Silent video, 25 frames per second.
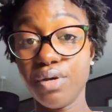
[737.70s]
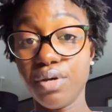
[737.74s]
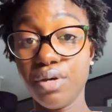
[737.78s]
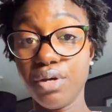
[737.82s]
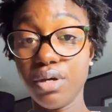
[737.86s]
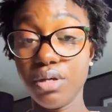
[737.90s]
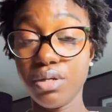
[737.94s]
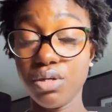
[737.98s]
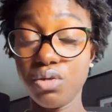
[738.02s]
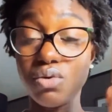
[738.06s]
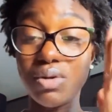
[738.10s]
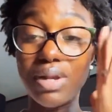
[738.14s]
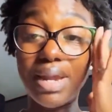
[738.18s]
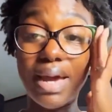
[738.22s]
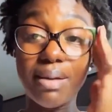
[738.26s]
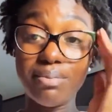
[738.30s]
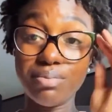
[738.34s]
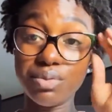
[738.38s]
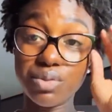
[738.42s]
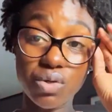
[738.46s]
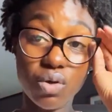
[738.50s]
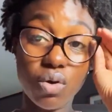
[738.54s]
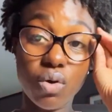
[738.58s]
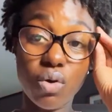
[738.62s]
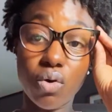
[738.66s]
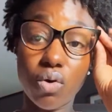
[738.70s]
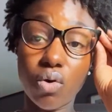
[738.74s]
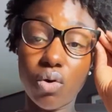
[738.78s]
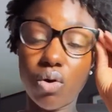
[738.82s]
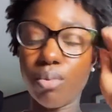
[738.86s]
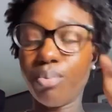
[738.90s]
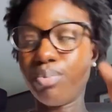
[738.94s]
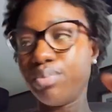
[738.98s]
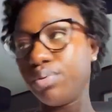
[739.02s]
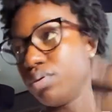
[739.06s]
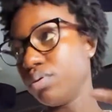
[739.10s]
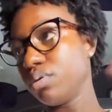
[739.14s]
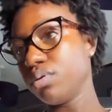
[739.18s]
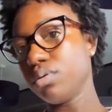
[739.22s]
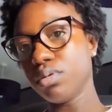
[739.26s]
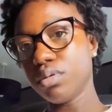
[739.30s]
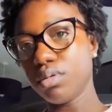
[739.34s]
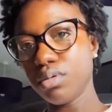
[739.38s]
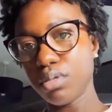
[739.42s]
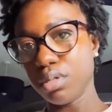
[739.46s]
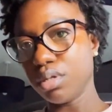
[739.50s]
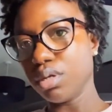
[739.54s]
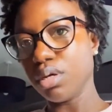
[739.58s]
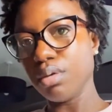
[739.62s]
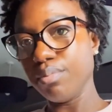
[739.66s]
your laptop,
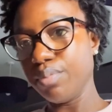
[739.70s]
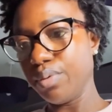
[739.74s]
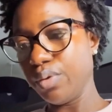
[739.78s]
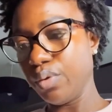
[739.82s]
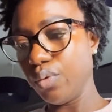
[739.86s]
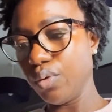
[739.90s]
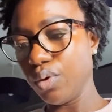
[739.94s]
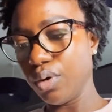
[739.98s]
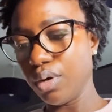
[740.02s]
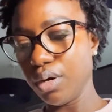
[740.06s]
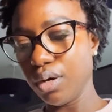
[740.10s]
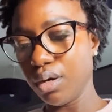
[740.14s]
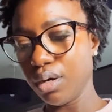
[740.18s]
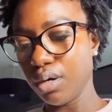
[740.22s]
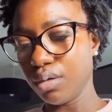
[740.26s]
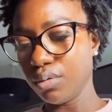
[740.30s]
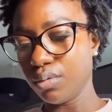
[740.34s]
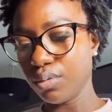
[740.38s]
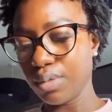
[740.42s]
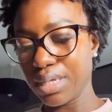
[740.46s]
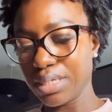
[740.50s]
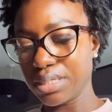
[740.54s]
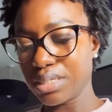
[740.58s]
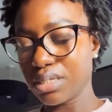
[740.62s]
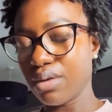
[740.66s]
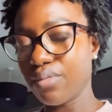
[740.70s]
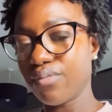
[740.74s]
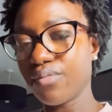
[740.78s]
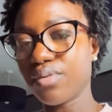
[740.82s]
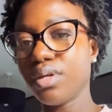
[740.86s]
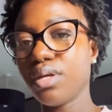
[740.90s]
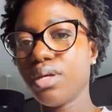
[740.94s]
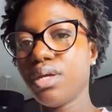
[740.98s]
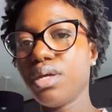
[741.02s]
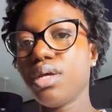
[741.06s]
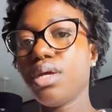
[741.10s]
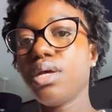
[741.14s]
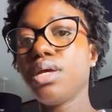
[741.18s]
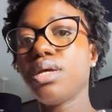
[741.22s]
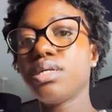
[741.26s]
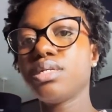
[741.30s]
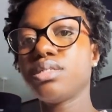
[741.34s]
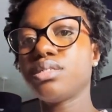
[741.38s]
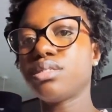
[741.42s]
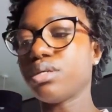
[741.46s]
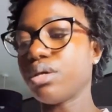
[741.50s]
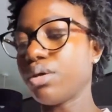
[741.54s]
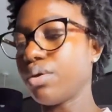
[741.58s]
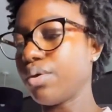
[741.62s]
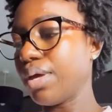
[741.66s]
your computer, all that stuff.
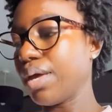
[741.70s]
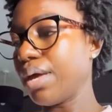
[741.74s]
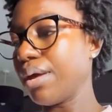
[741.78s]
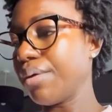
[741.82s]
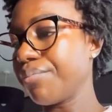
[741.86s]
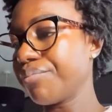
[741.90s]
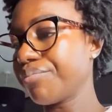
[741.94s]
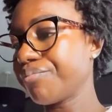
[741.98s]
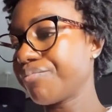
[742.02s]
So yeah,